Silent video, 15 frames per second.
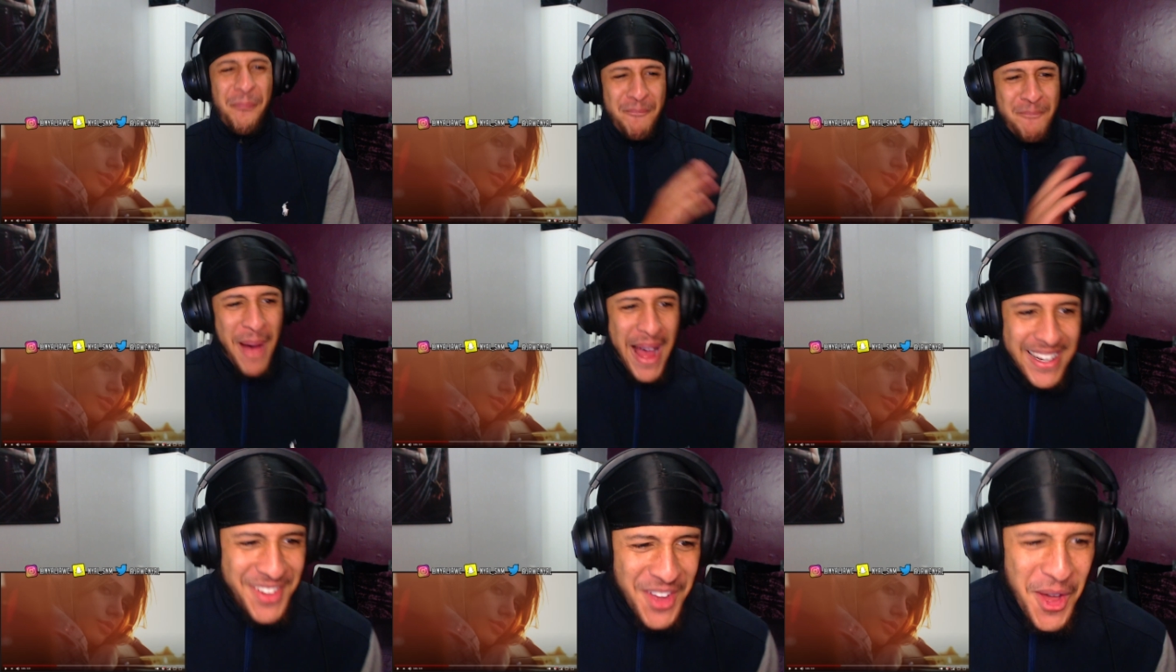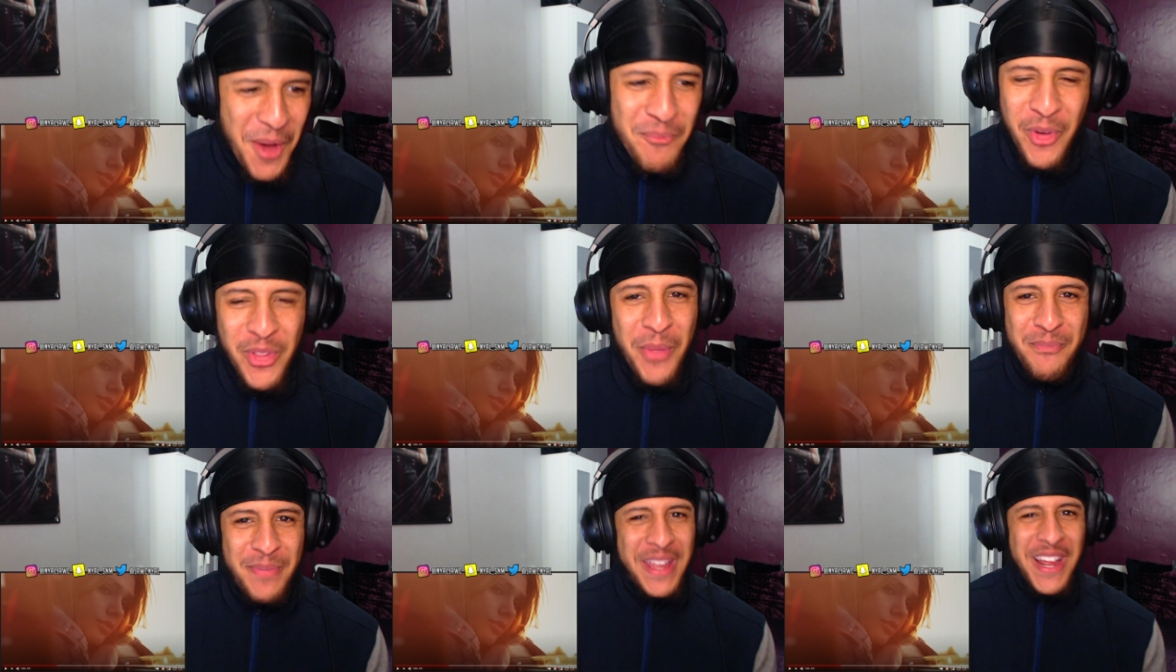Bad, bro. The
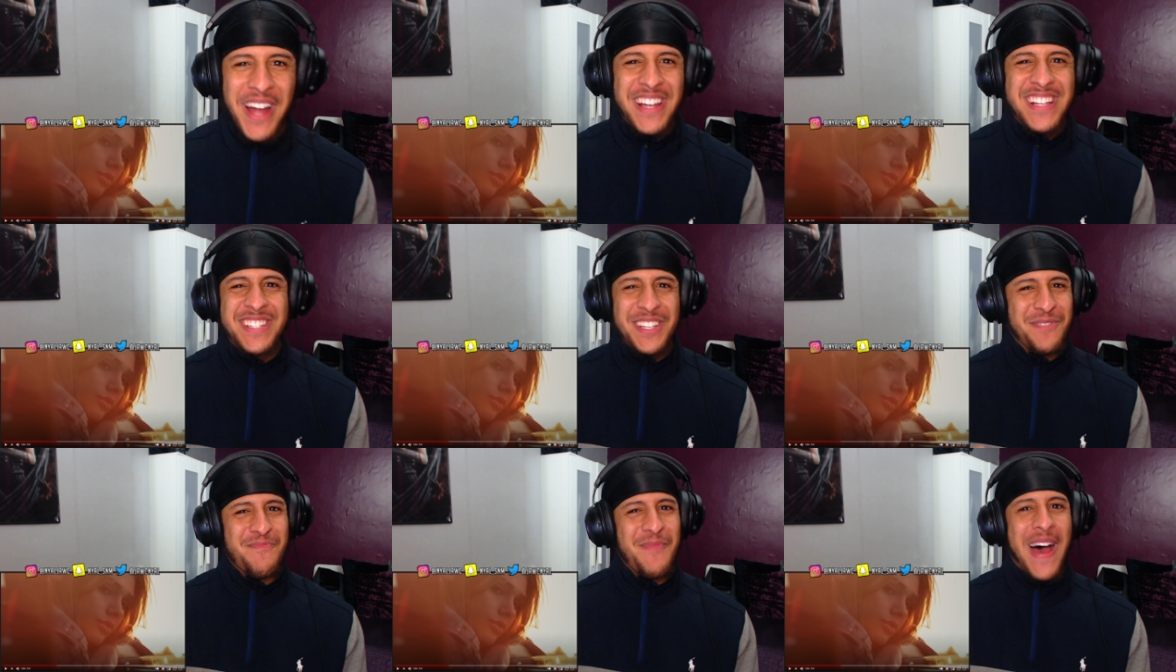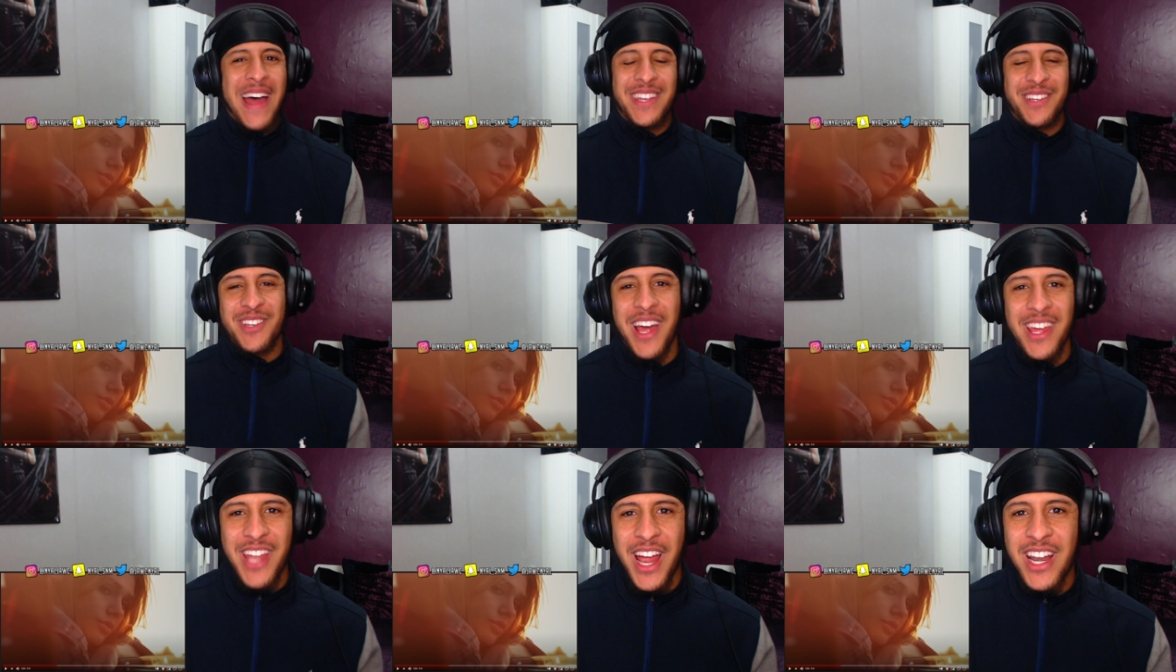beat on this is mad.
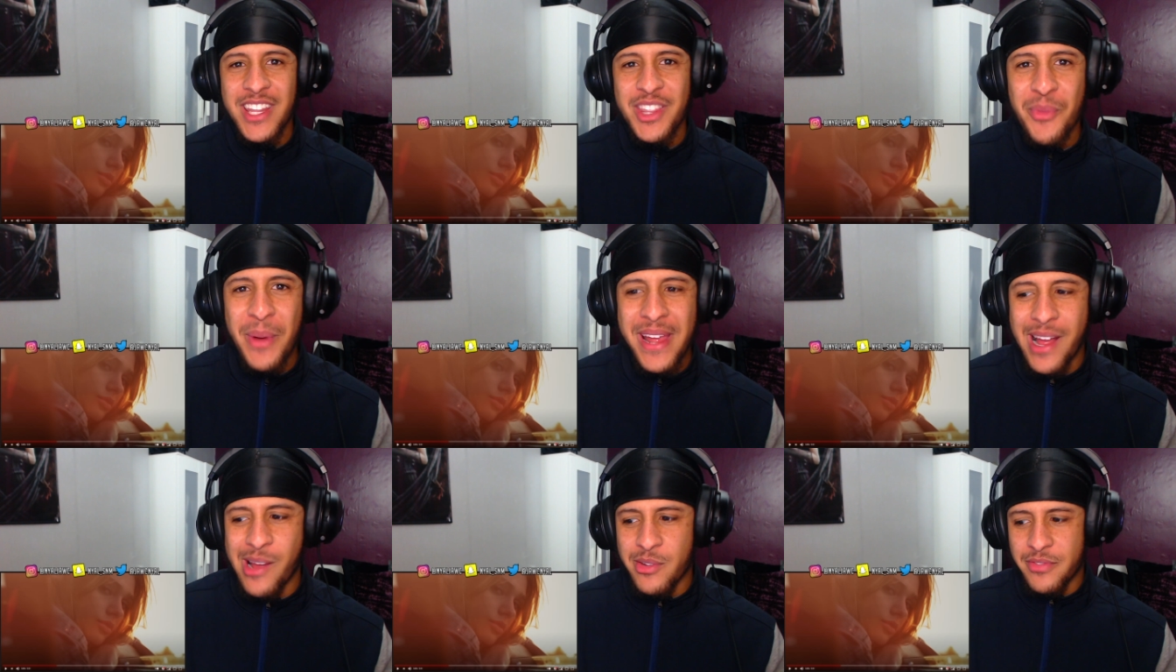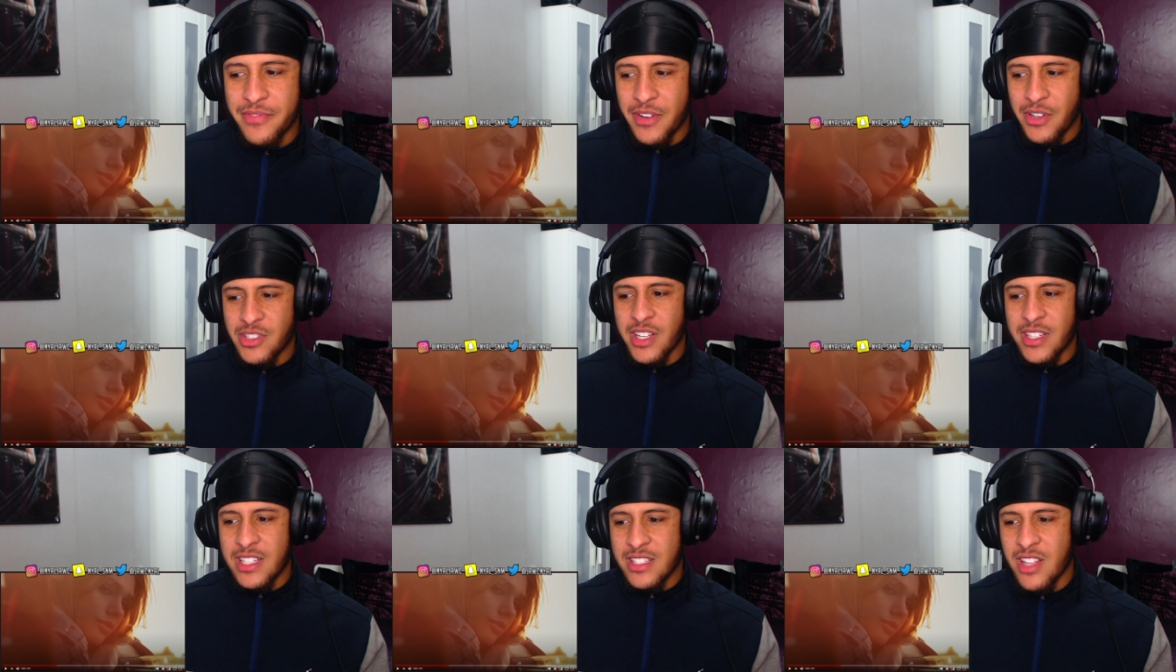Like, I like the way how it feels
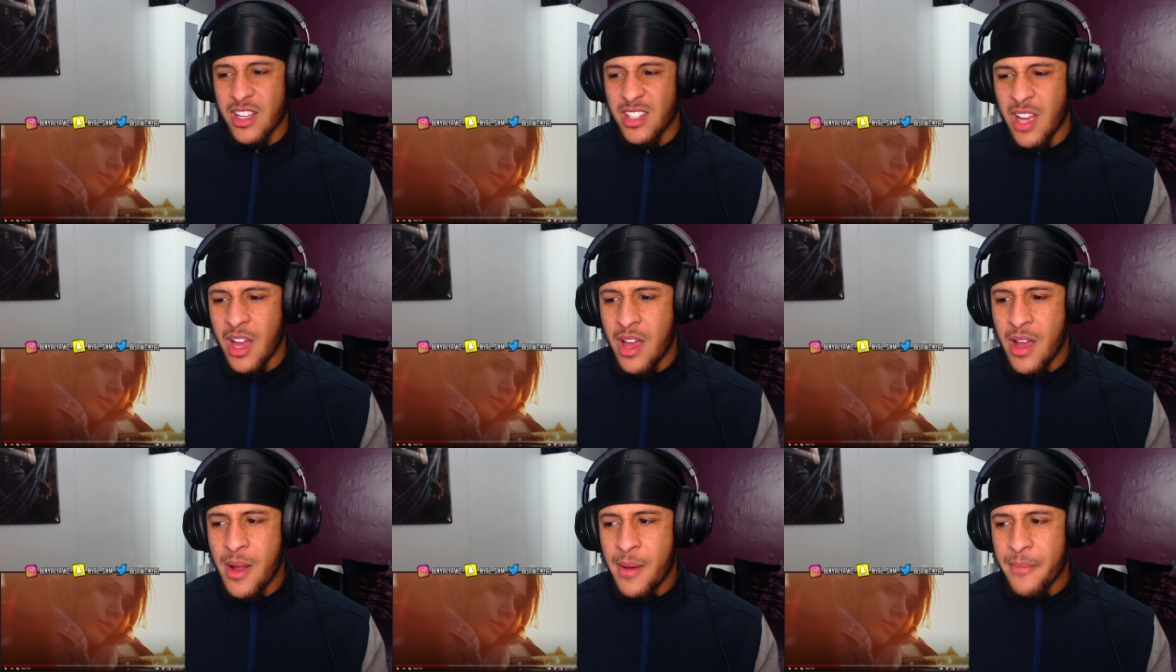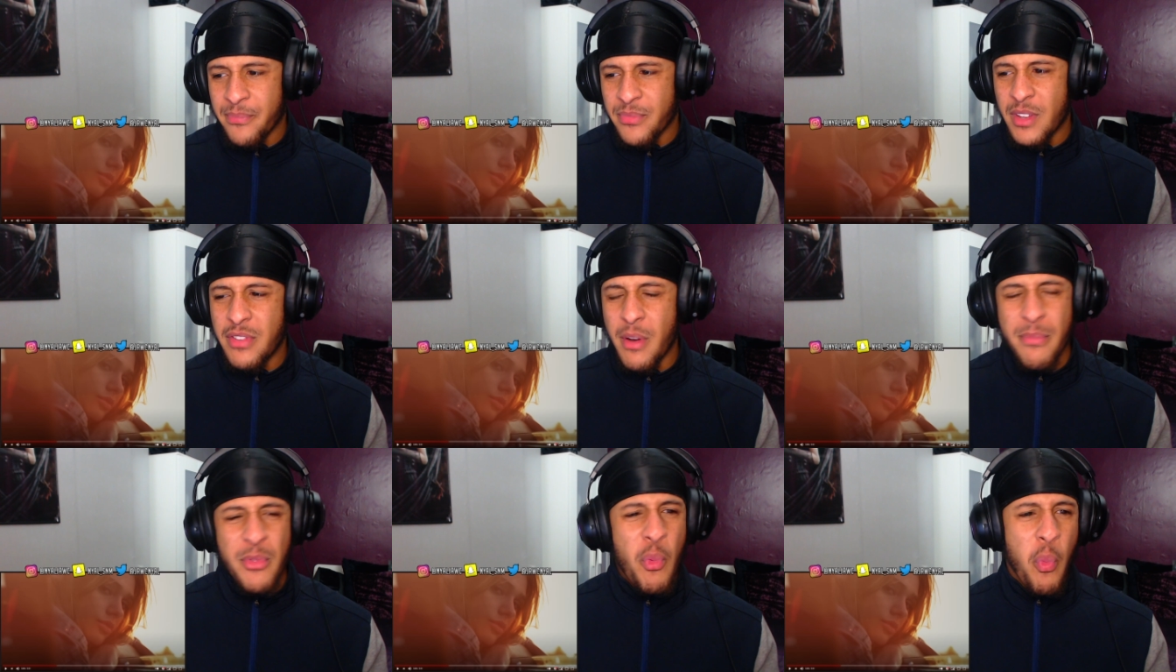like it's like
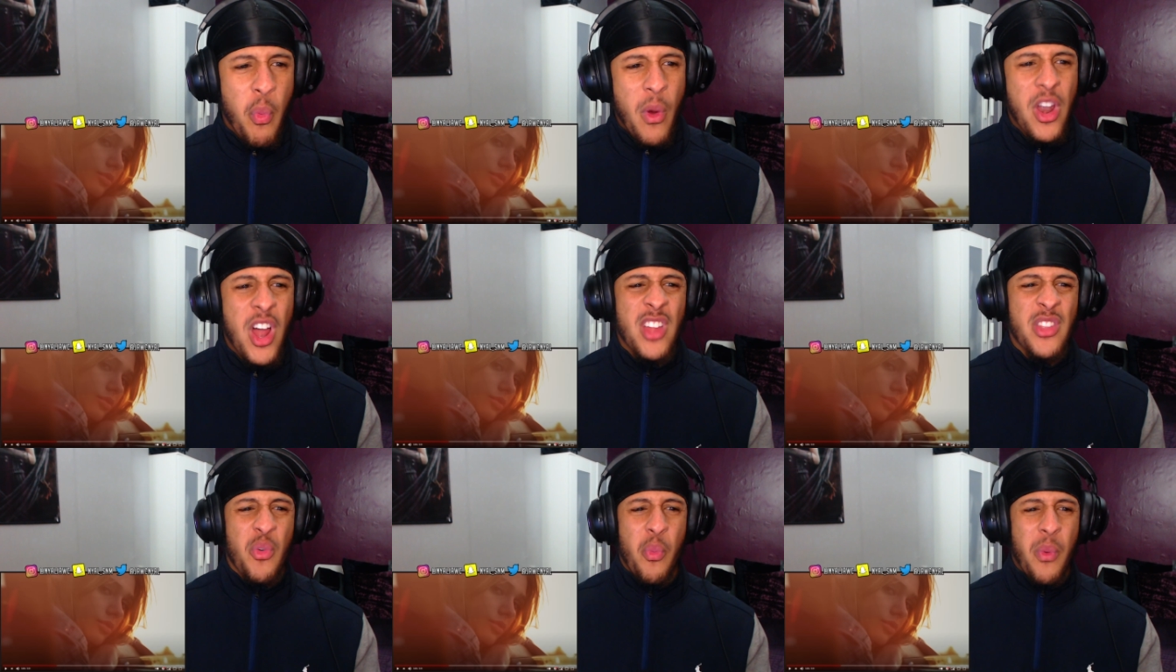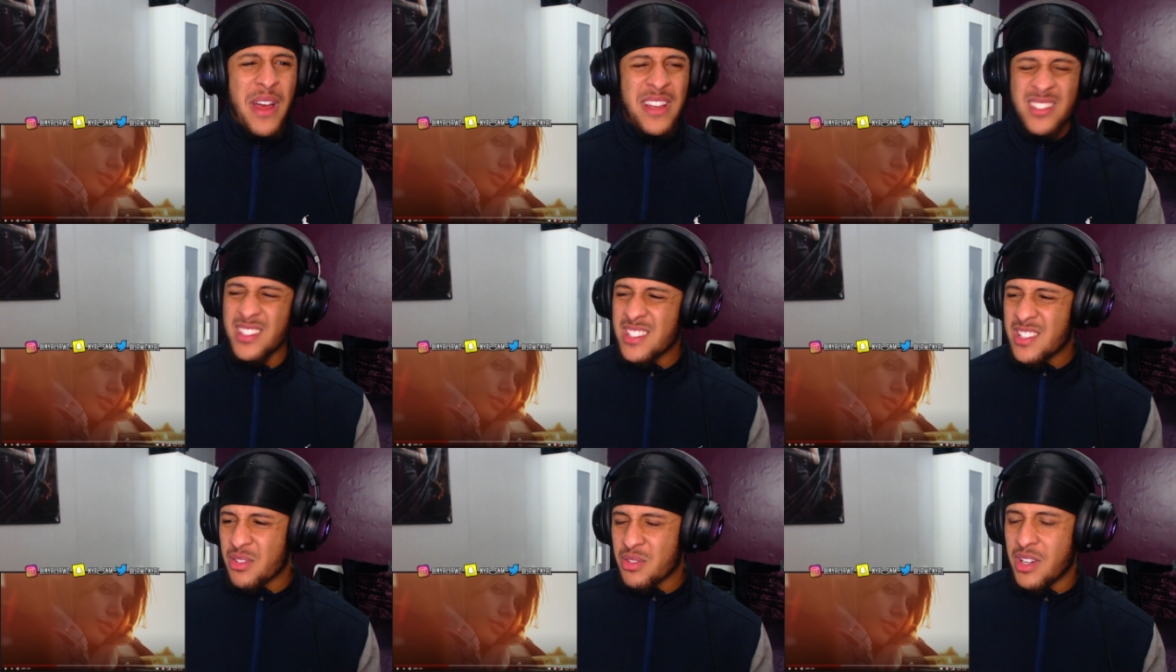from the West.
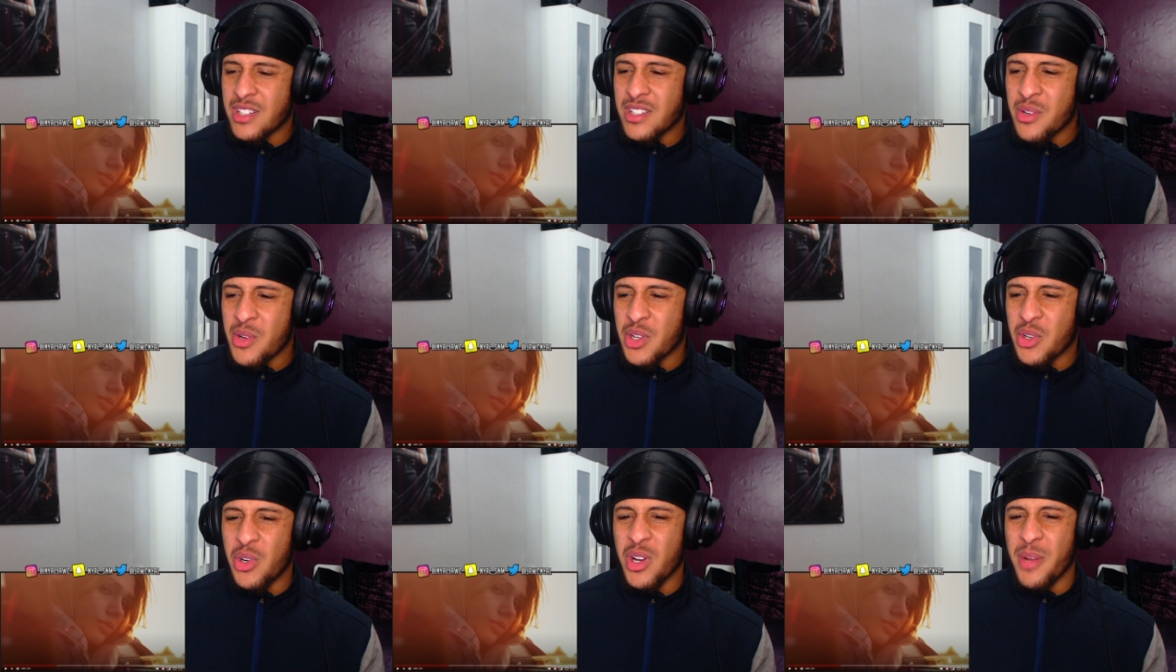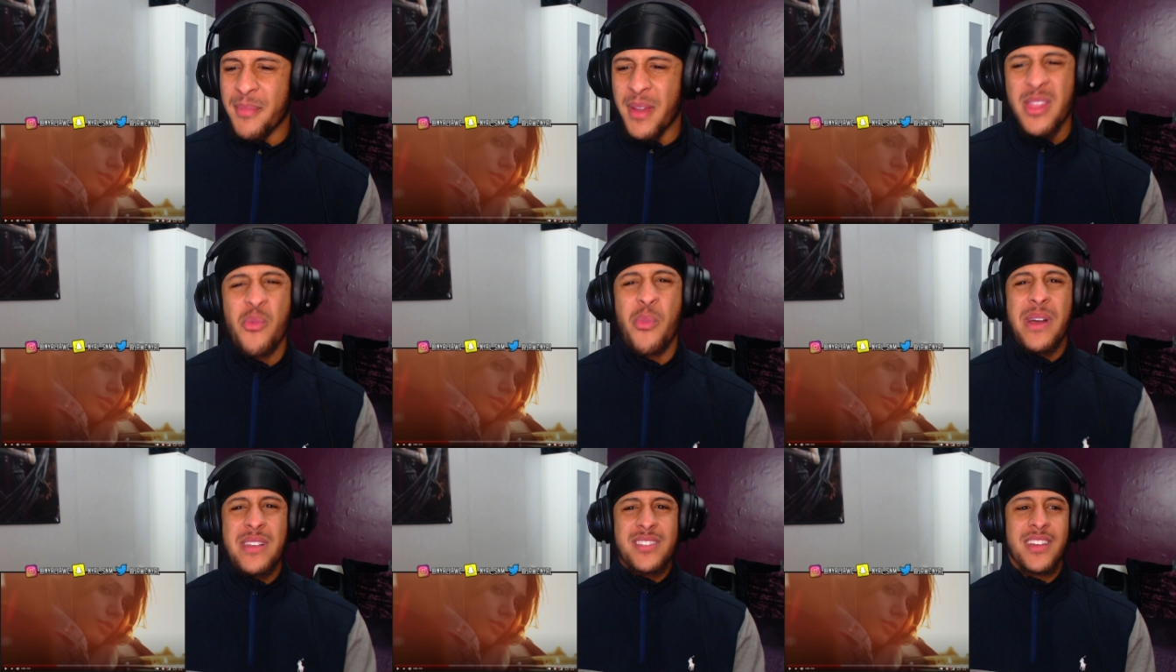Is it, I don't know what you call them, like the
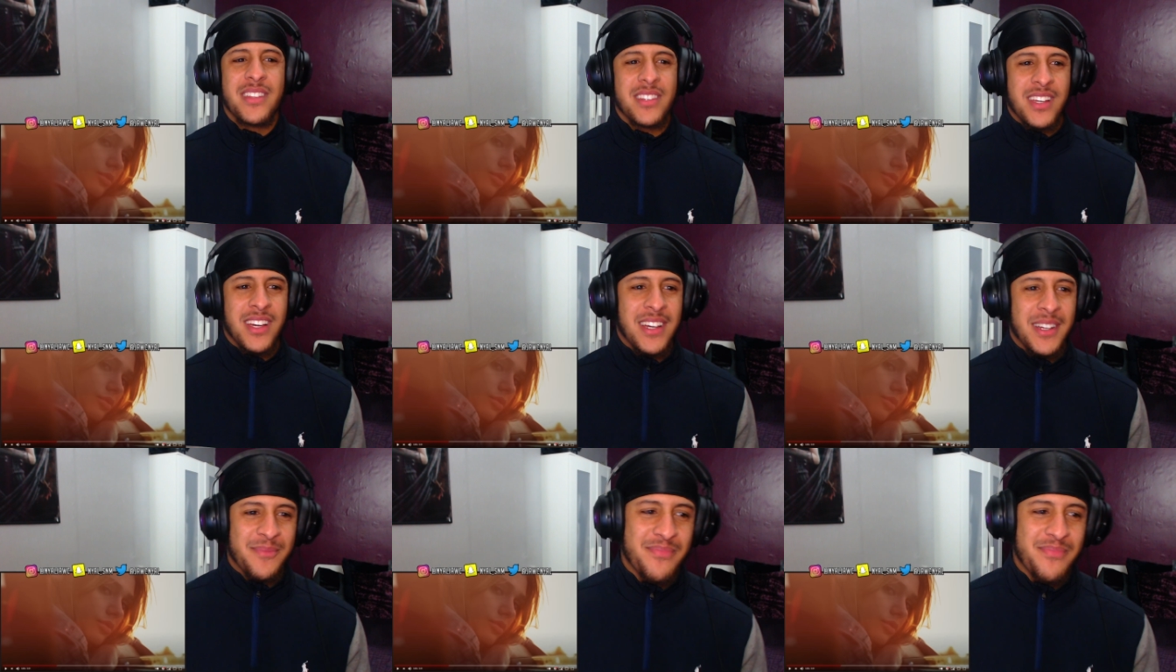West, like the.